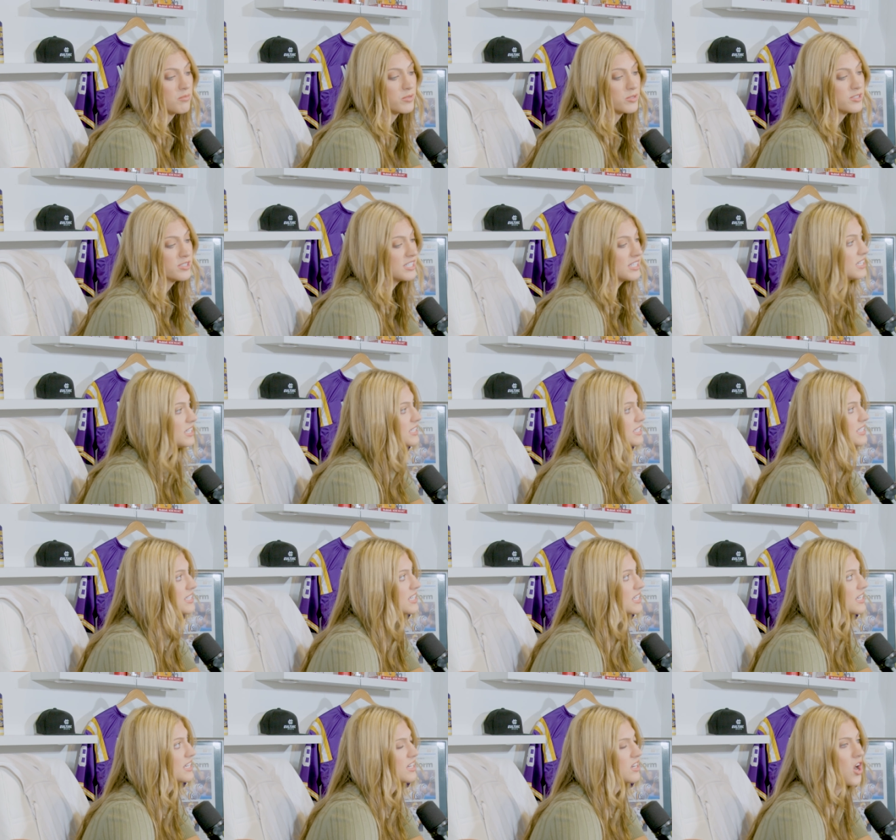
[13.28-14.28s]
Booty
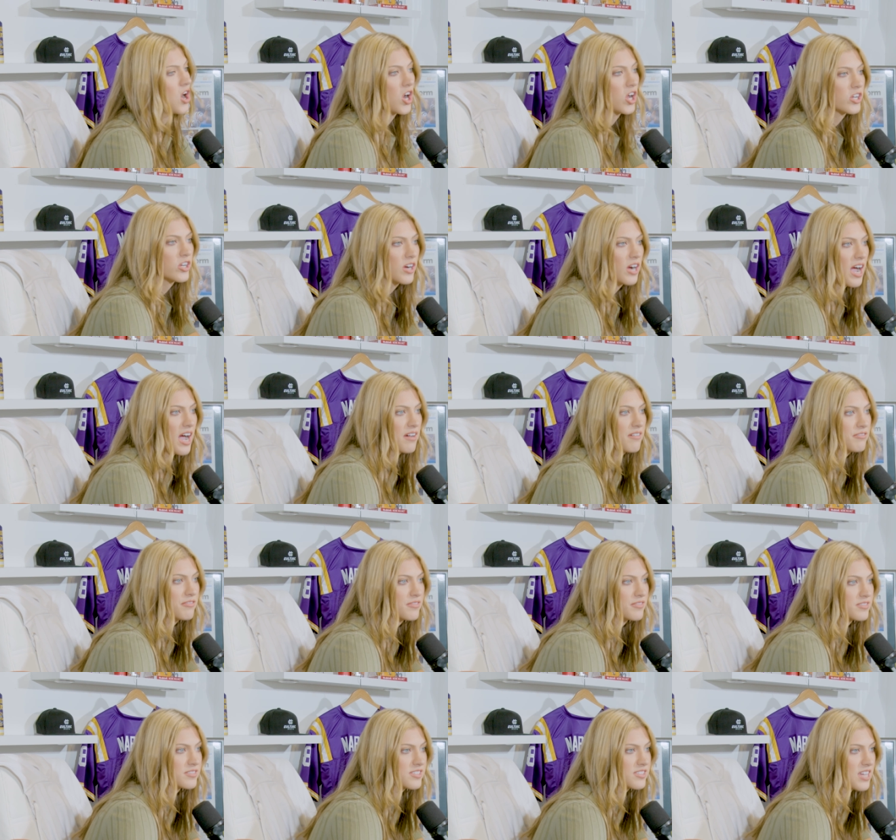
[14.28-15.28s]
did an
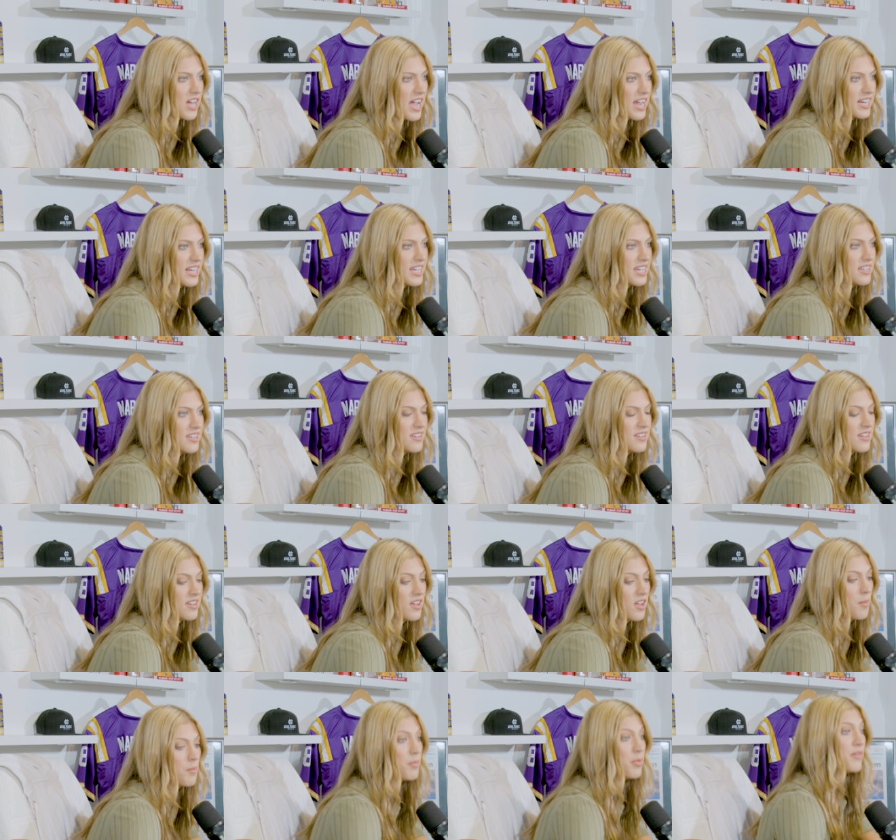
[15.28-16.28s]
autograph signing
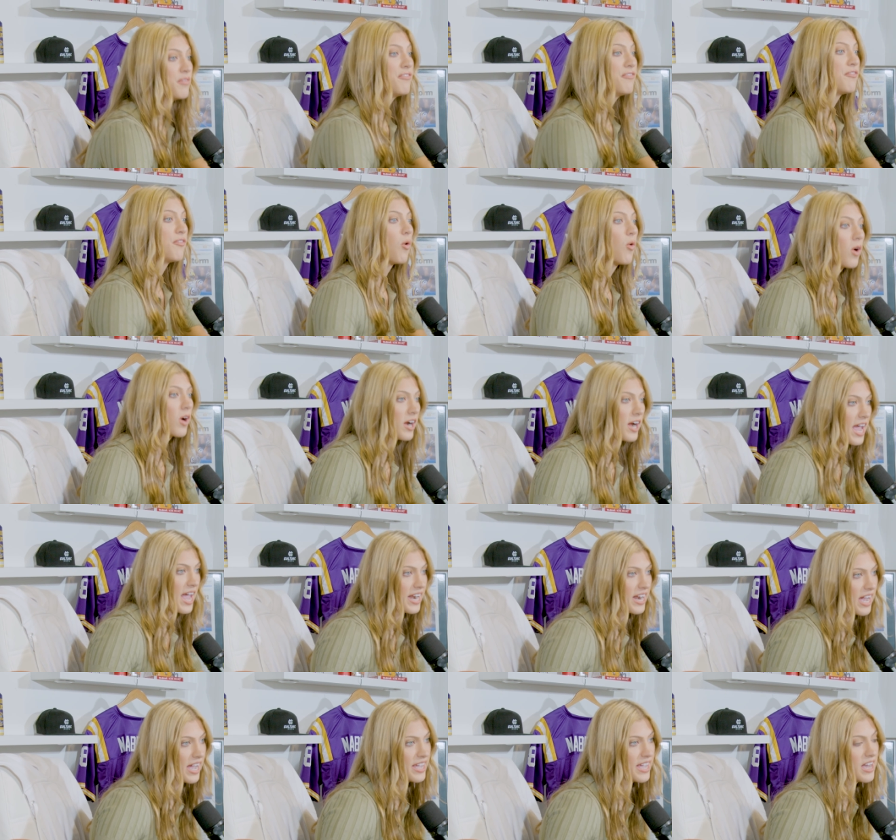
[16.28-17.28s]
before
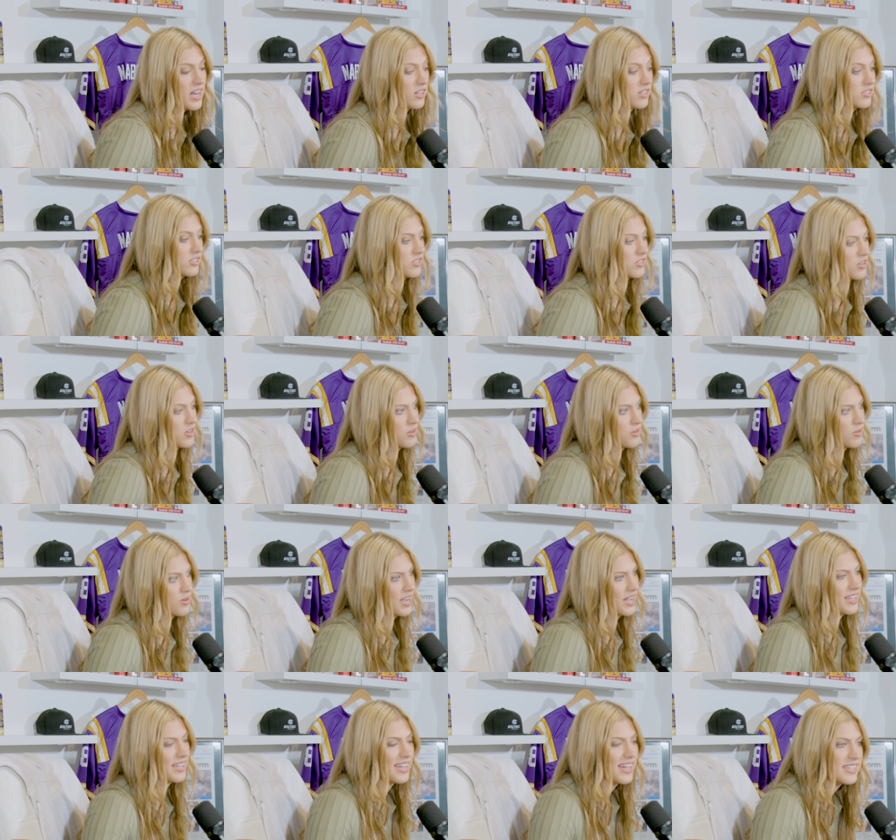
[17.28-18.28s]
NIL. So
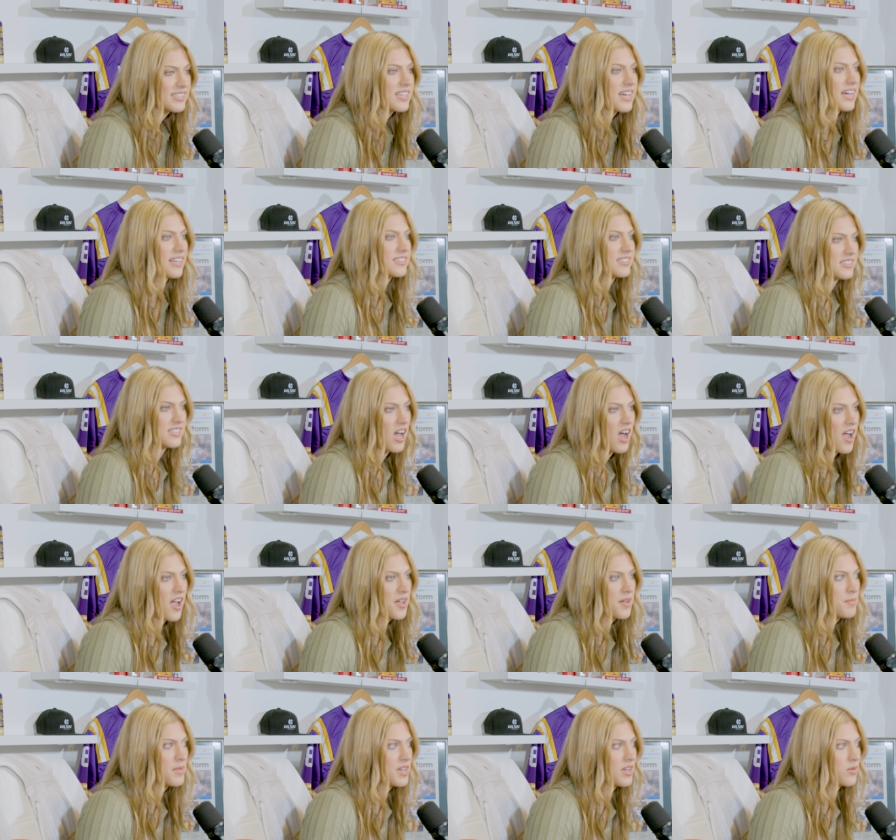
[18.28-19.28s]
I guess at the
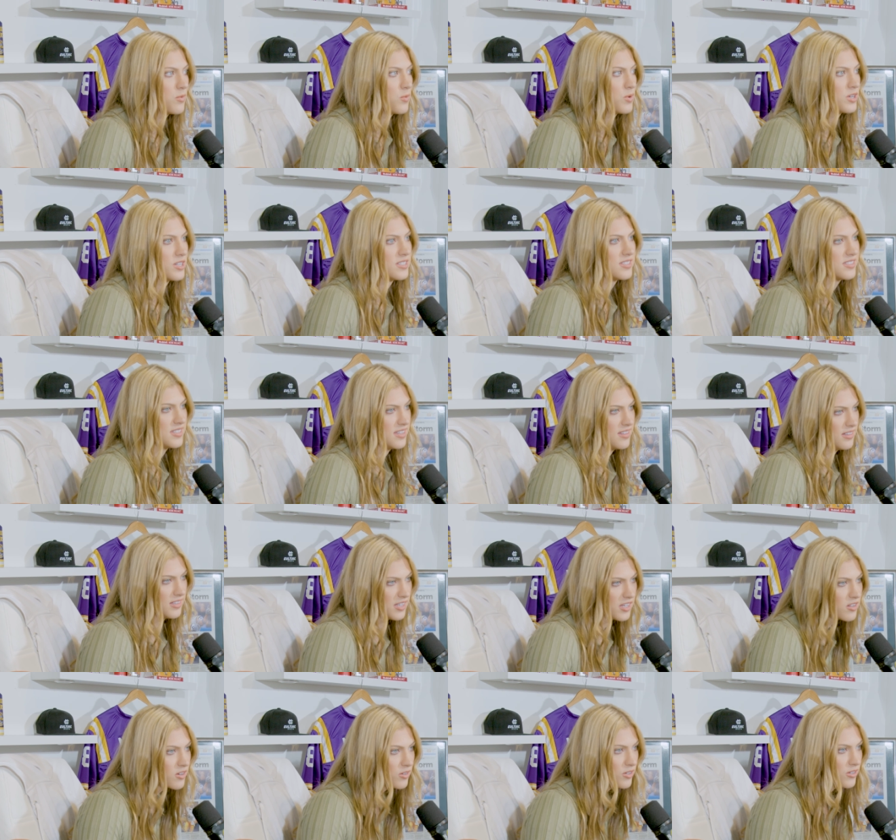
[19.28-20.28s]
time it was
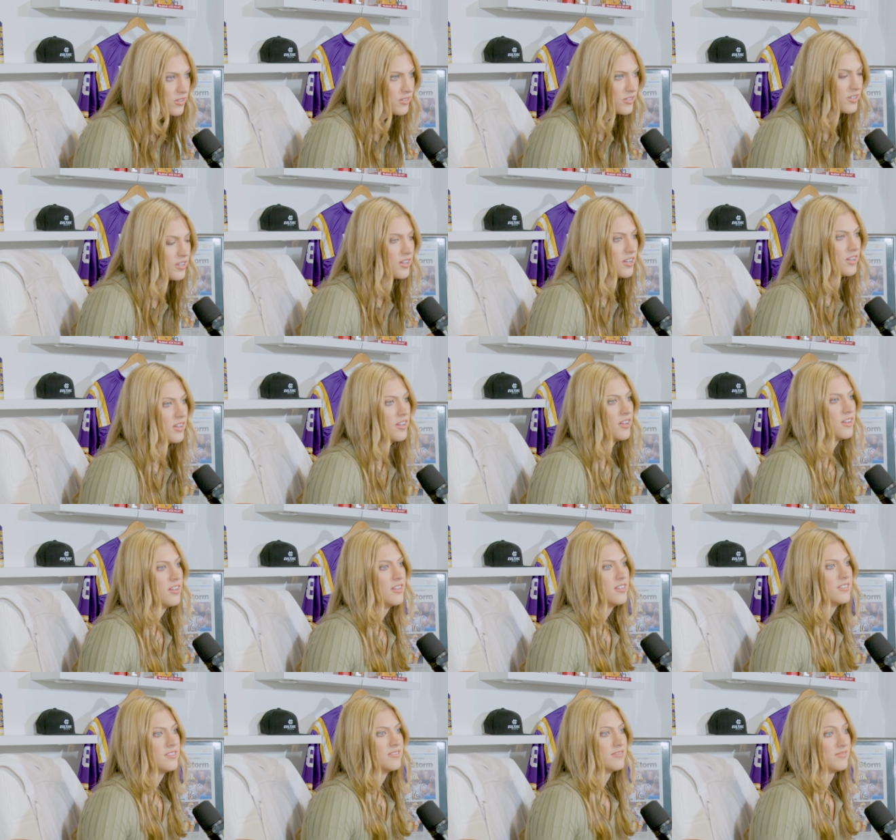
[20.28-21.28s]
illegal.
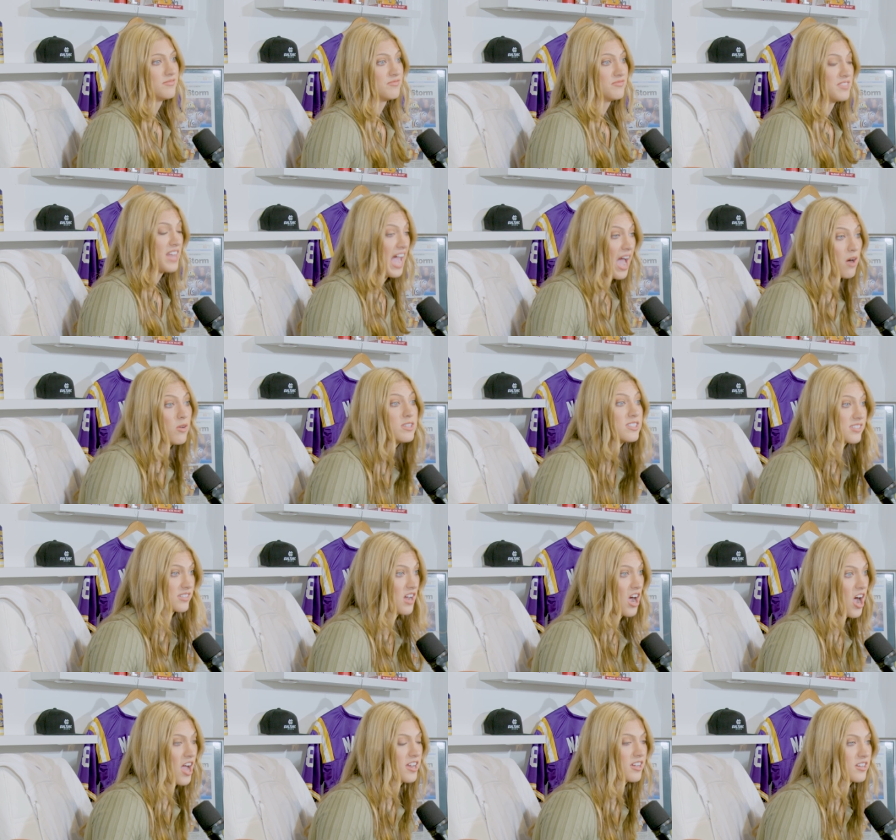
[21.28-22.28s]
Now it's
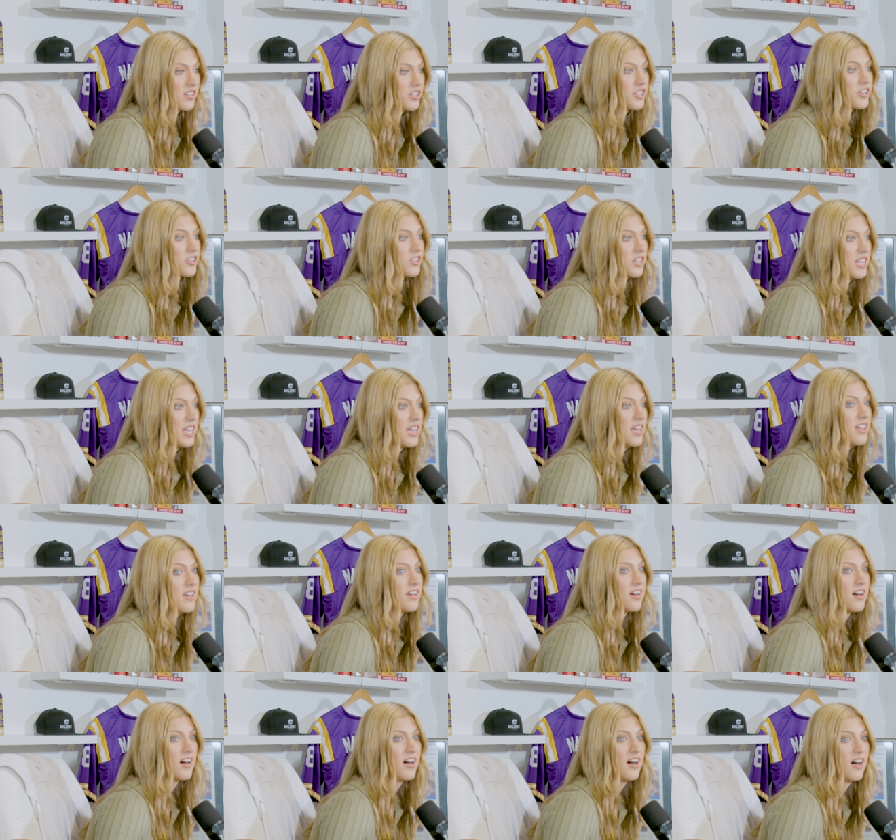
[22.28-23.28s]
not, clearly.
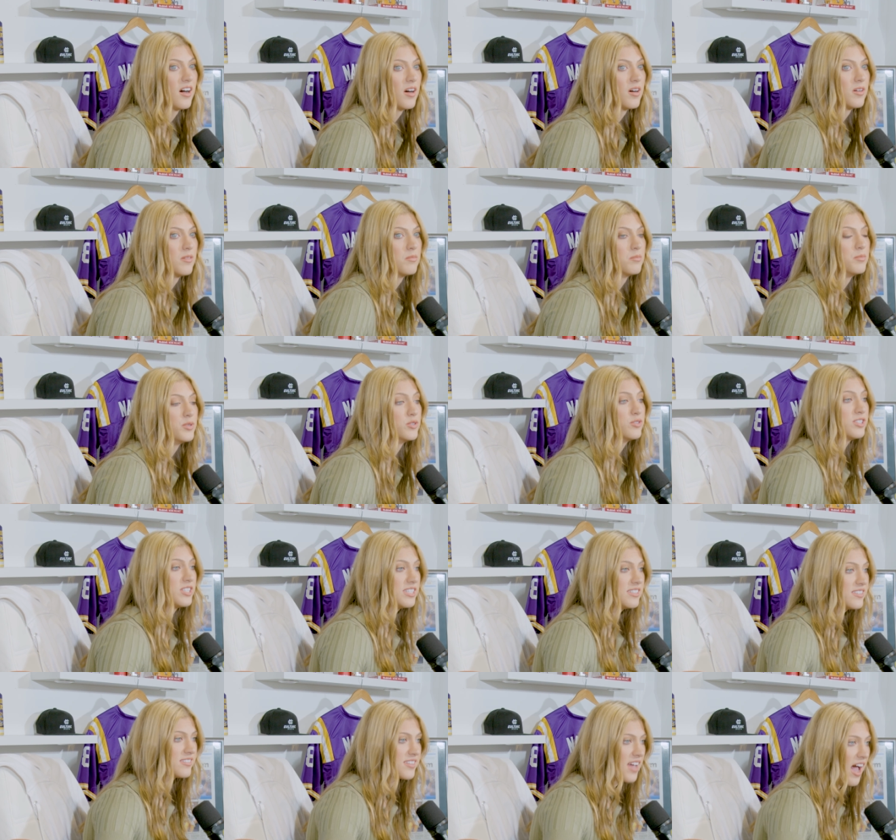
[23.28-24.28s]
Uh,
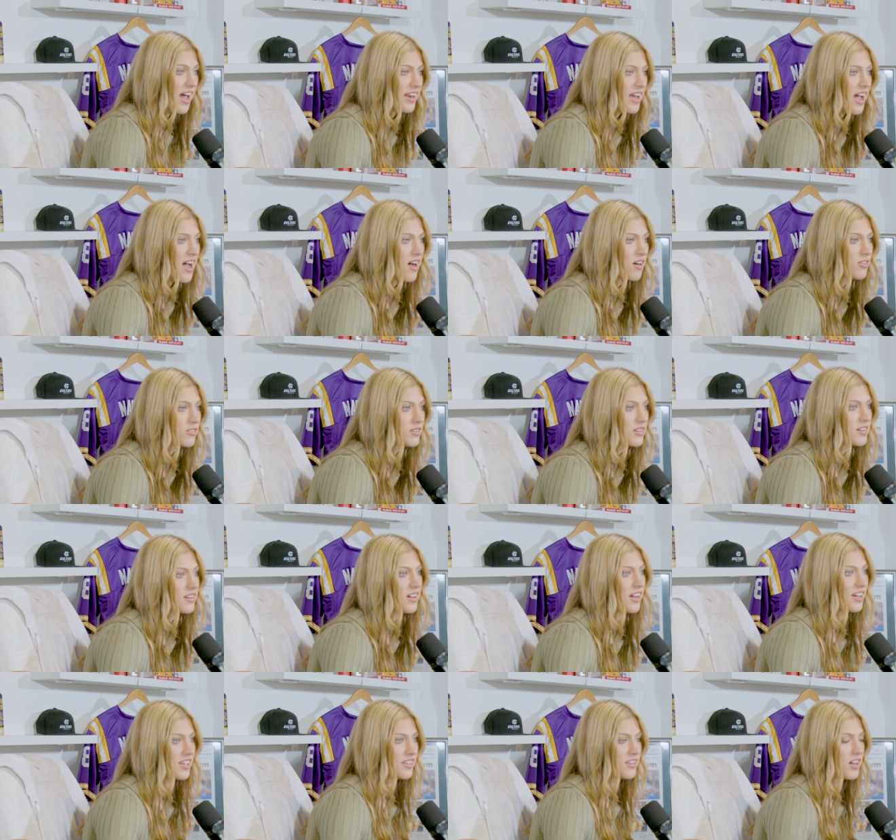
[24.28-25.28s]
Booty sat out
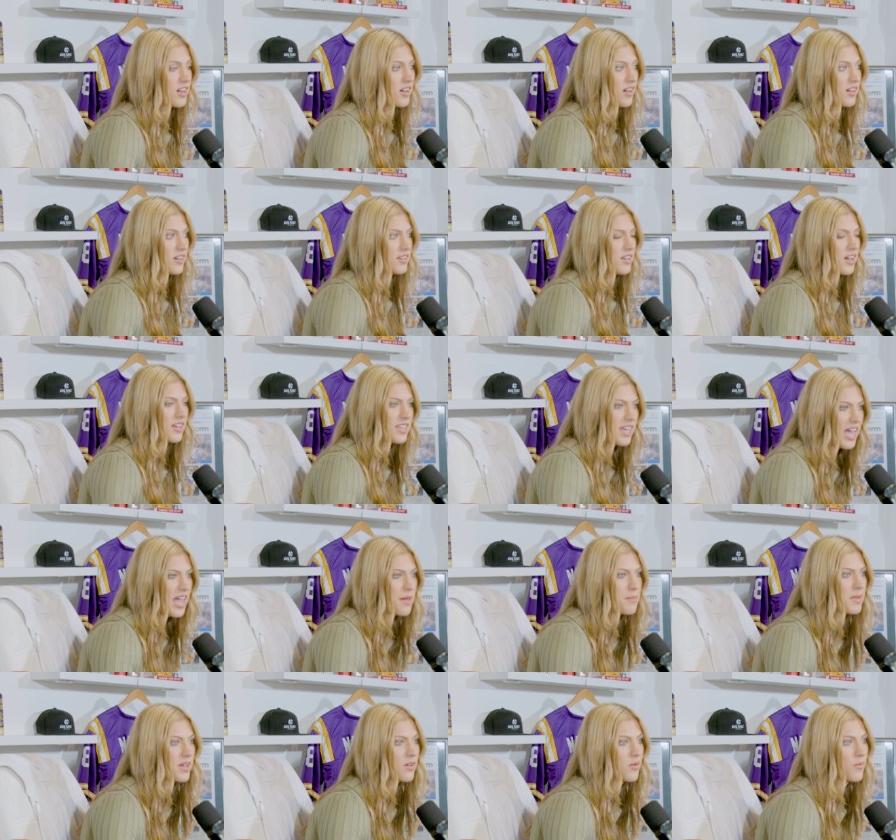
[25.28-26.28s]
a, uh, a
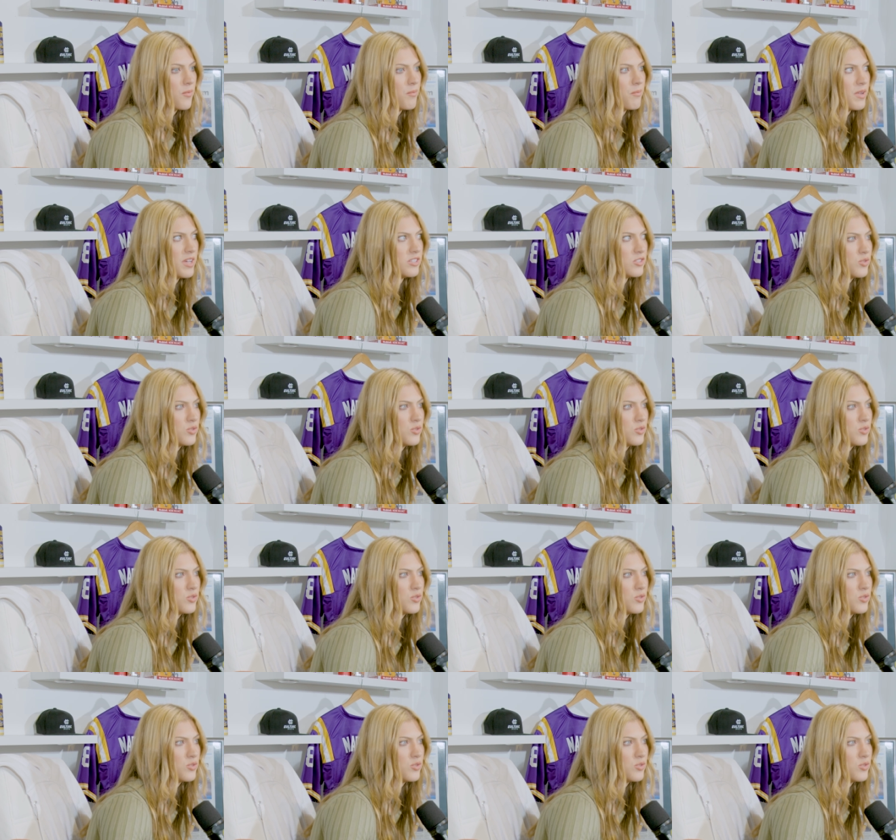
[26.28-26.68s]
game in